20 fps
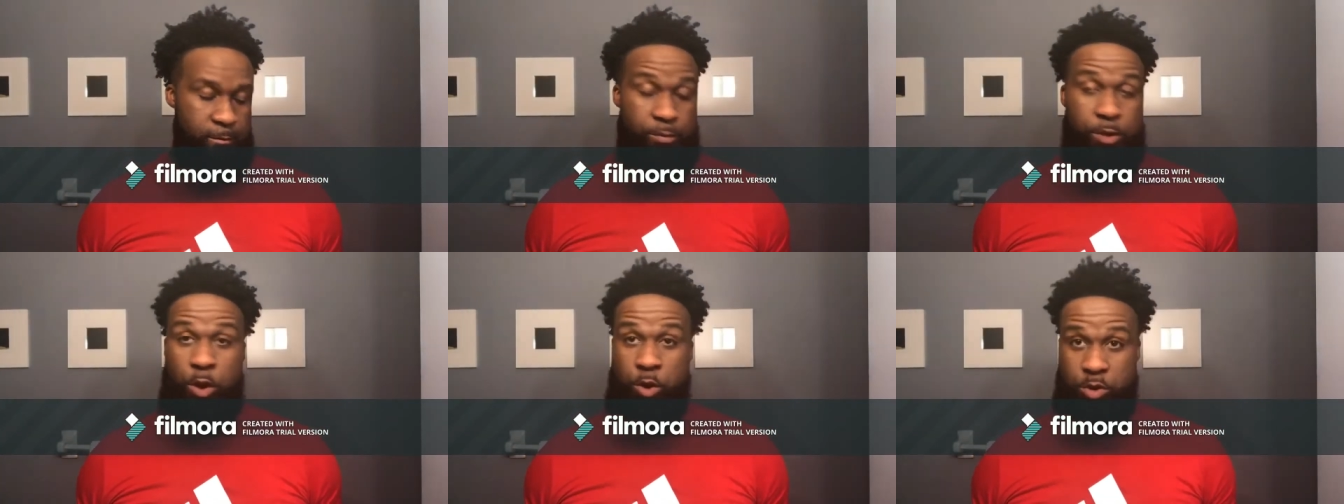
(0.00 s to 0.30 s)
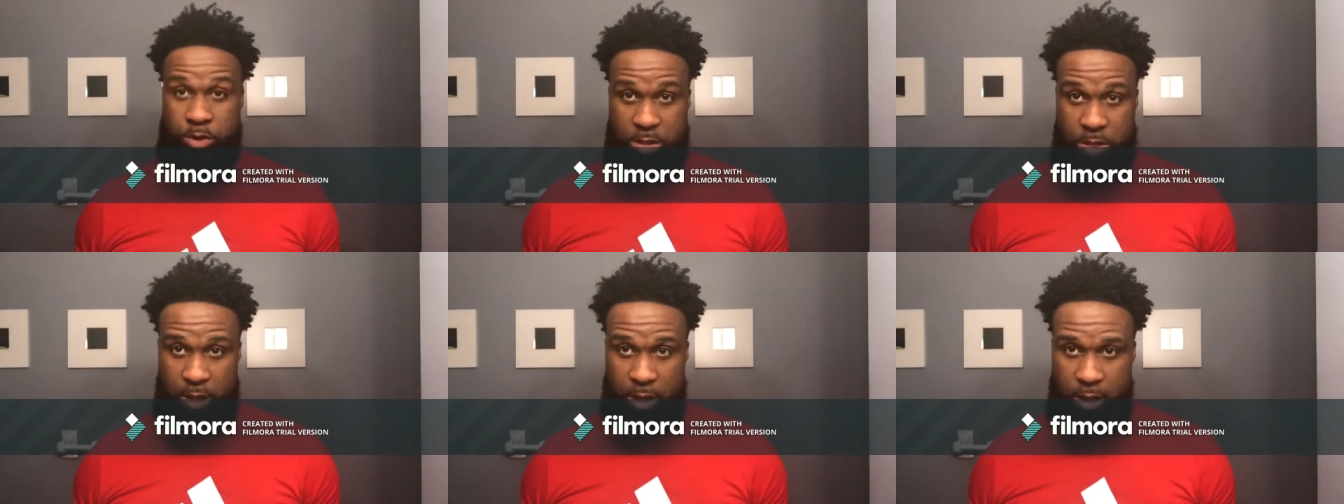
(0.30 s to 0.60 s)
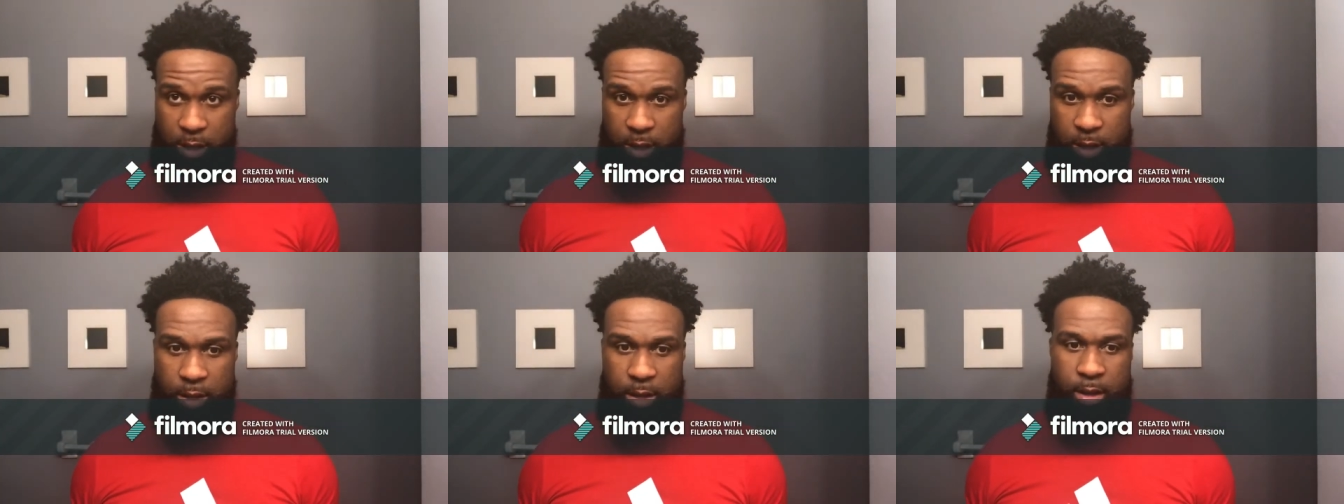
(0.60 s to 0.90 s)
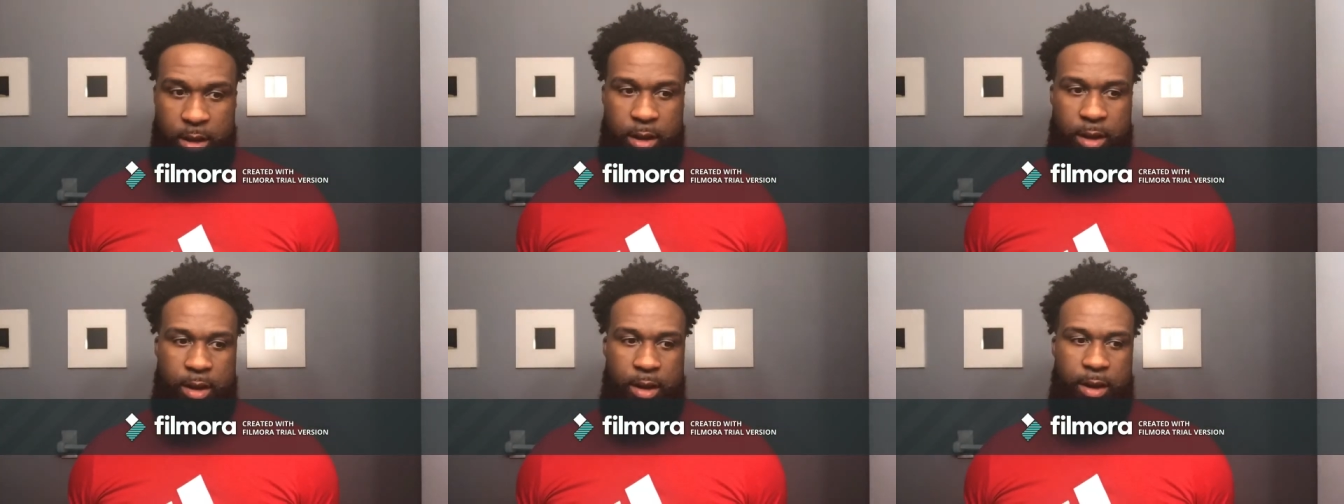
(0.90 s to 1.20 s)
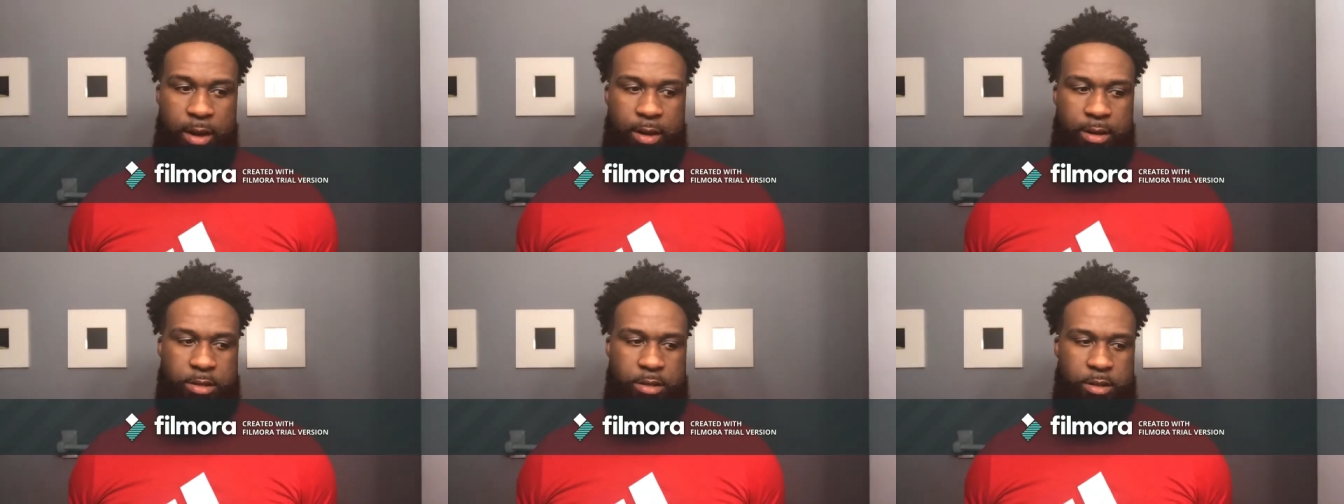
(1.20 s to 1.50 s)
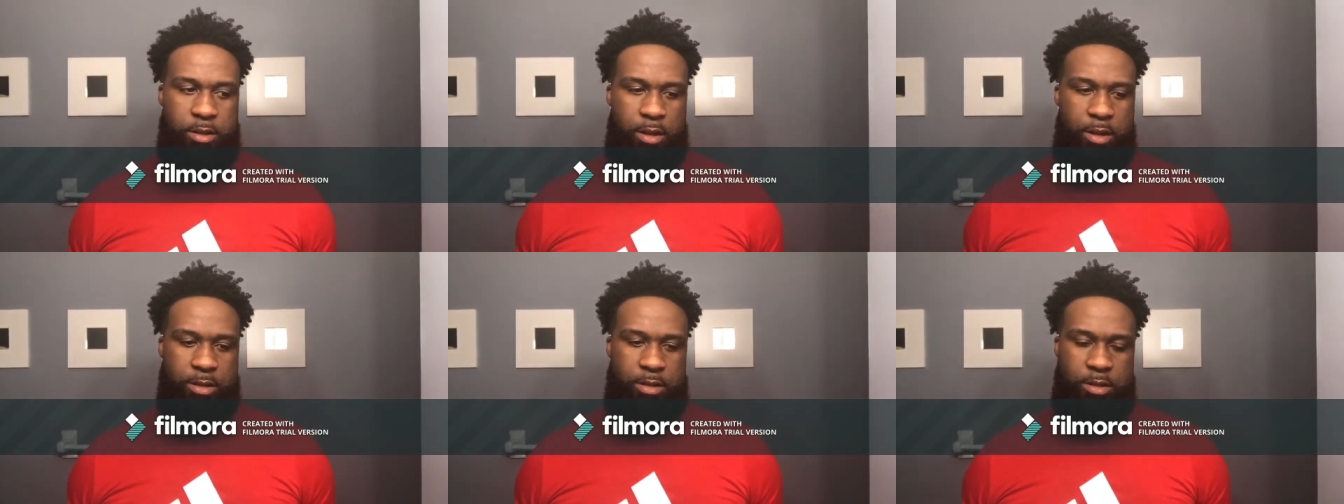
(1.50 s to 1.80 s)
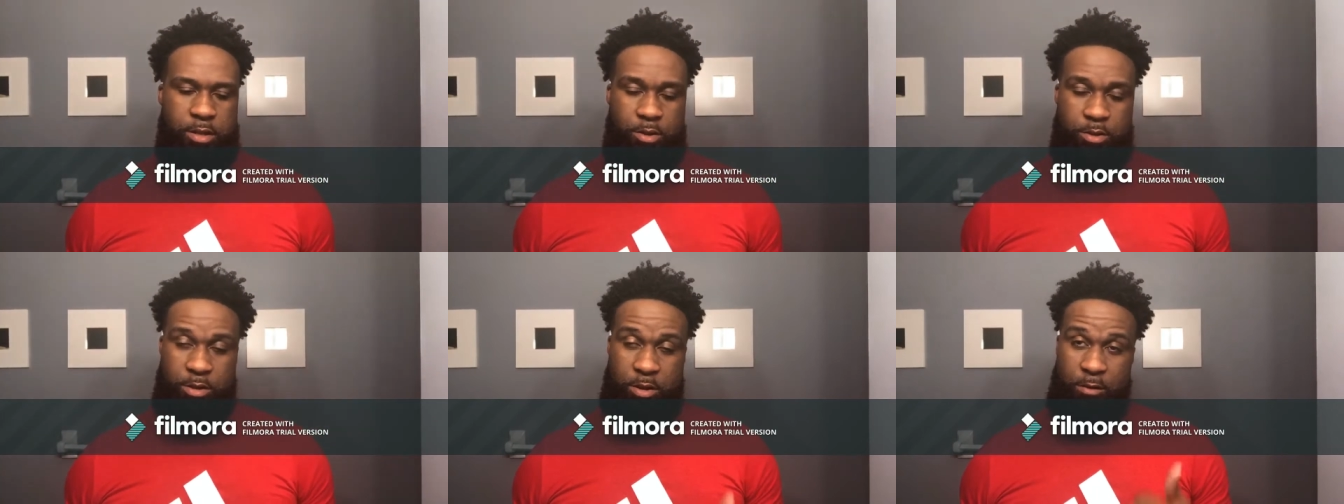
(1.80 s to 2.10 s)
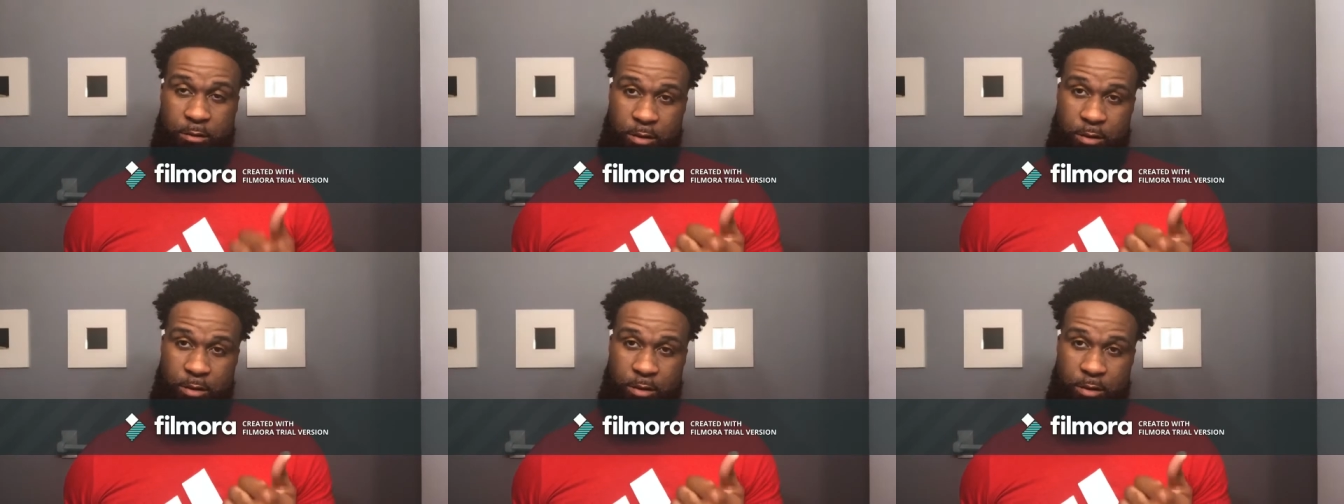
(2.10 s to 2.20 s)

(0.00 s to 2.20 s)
Thursday, and so that's Thursday,